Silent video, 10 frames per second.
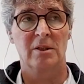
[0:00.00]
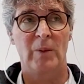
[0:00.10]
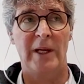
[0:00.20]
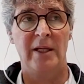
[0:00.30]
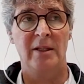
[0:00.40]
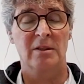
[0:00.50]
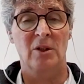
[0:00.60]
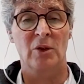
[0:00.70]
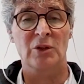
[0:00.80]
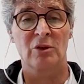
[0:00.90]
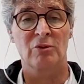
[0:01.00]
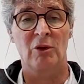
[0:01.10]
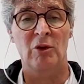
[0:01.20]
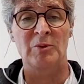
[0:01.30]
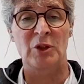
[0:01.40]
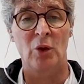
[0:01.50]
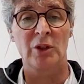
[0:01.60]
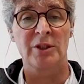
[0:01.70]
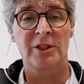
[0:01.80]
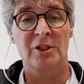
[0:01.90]
The way those control rooms
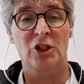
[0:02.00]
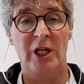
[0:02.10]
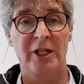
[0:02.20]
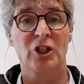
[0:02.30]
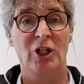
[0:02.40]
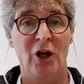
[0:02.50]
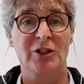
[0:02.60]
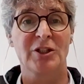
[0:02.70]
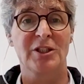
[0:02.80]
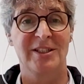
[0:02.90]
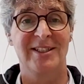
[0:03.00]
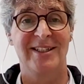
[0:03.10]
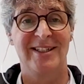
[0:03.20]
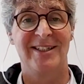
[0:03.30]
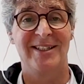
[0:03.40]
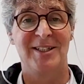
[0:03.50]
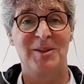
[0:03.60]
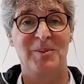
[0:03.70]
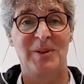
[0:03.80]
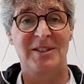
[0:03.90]
look didn't change a lot.
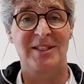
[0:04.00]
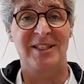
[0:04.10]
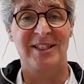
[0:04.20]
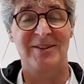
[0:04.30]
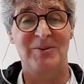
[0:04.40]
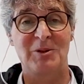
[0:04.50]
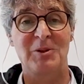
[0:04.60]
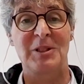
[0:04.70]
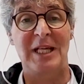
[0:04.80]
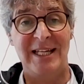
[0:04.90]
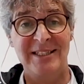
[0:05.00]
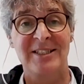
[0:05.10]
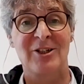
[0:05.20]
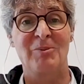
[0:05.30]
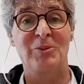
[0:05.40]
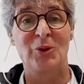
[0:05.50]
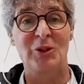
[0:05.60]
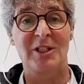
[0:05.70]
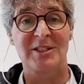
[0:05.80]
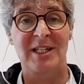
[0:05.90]
But the what in the
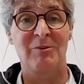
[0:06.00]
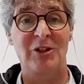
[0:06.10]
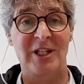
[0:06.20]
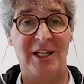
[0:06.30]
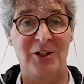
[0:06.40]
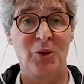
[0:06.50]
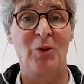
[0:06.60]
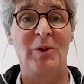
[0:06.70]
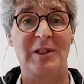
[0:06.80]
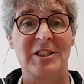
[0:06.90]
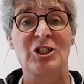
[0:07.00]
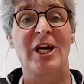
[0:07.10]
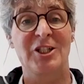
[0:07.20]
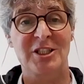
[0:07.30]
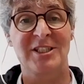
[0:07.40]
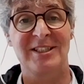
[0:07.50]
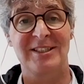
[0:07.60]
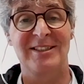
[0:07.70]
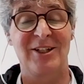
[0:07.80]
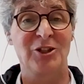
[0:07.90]
computers and what they can do with it changed
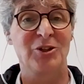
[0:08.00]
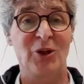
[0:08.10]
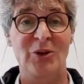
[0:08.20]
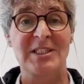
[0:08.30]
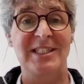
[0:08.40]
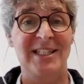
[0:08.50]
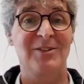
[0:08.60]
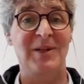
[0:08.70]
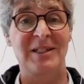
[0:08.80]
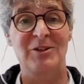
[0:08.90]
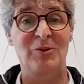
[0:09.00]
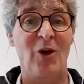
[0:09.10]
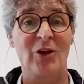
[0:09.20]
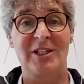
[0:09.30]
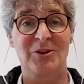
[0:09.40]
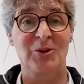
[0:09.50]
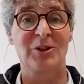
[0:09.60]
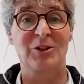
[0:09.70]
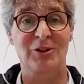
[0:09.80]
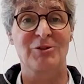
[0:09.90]
a lot. You don't see that when you walk
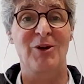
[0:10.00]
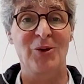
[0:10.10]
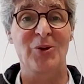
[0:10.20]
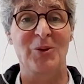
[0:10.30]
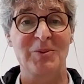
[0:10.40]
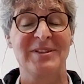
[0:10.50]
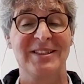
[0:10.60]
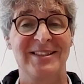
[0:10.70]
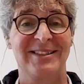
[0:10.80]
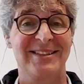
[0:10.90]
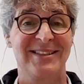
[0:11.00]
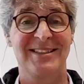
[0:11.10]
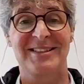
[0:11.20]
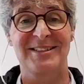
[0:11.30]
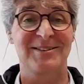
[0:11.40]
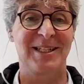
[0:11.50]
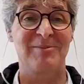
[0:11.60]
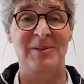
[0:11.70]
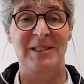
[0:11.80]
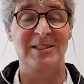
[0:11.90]
into a control room. Uh, it's
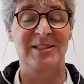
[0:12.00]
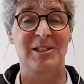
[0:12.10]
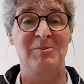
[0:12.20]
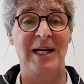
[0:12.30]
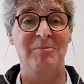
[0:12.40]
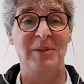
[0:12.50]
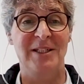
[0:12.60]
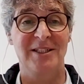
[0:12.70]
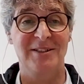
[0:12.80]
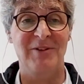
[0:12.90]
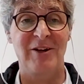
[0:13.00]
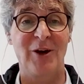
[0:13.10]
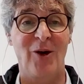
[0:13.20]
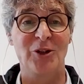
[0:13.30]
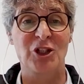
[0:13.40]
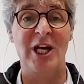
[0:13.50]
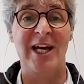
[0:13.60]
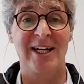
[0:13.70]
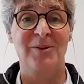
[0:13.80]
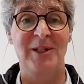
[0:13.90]
there still might be a very old
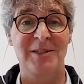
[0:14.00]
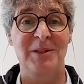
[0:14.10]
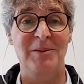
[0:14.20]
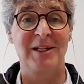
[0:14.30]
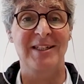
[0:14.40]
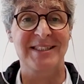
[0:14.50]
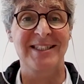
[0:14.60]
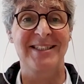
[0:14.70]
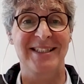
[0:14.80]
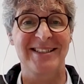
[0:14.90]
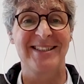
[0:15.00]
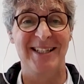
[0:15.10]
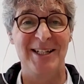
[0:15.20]
chair where the people are sitting,